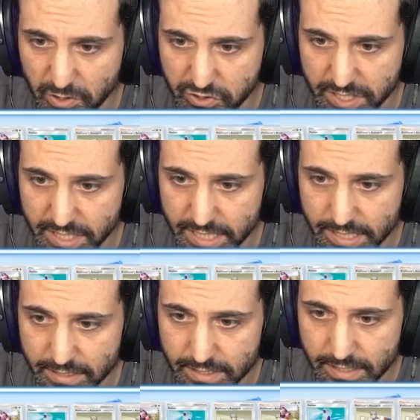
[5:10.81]
in
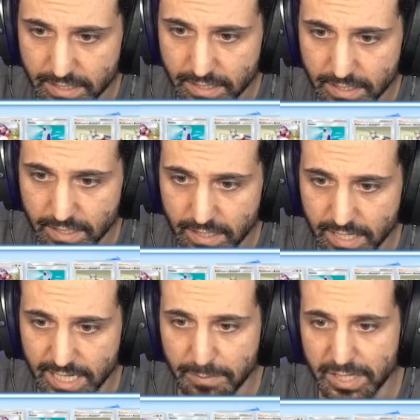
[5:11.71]
hand,
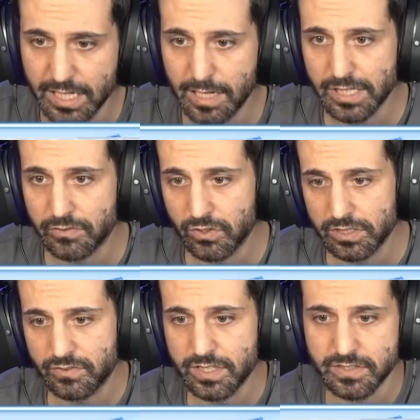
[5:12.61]
and I'm gonna Rolling
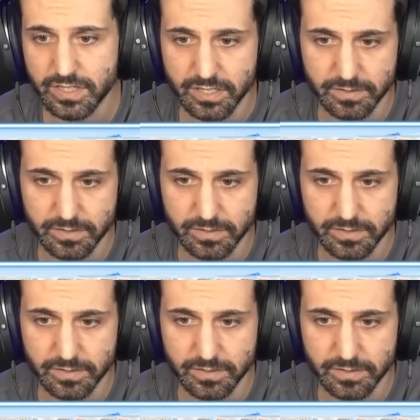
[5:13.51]
Frenzy here.